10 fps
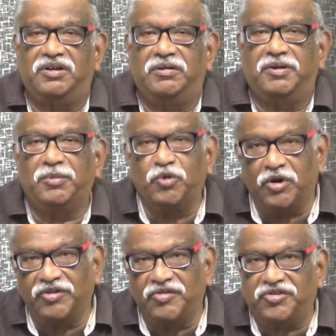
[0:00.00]

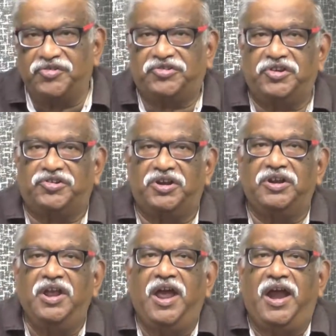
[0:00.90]
removed this distinction
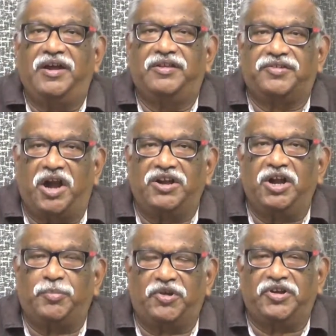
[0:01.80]
and
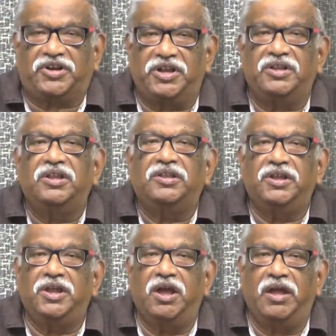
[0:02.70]
started projecting
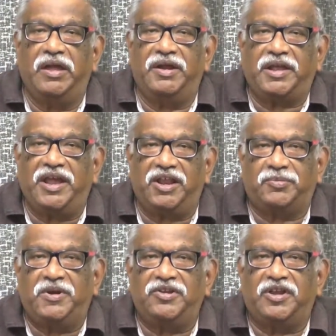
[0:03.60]
the entire
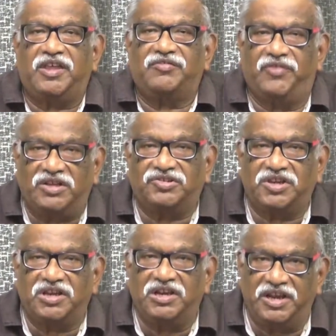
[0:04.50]
expenditure as one
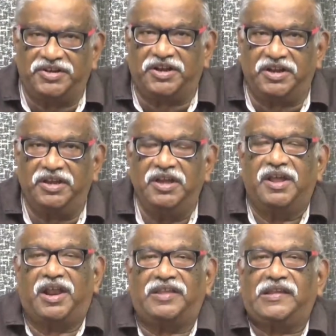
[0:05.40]
single entity
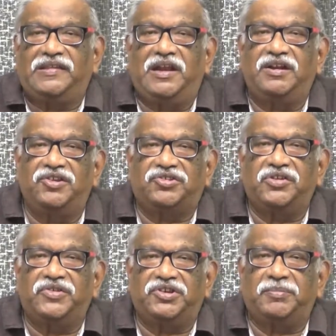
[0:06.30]
rather than
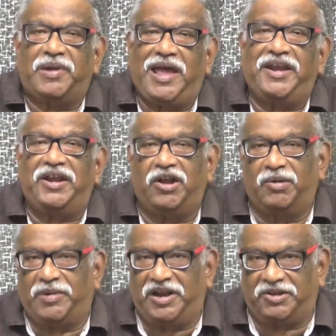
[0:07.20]
distinguishing plan and
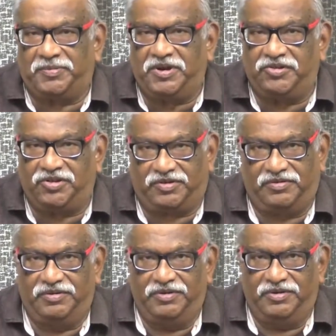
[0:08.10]
non-plan expenditure.
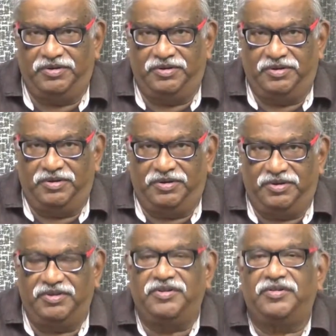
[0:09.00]

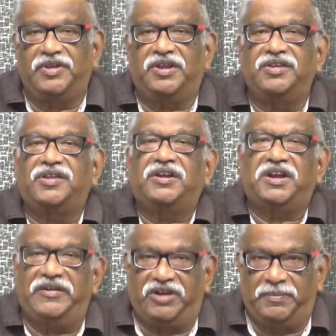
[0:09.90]
This is a recent
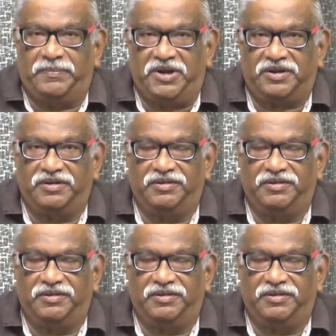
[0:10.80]
development.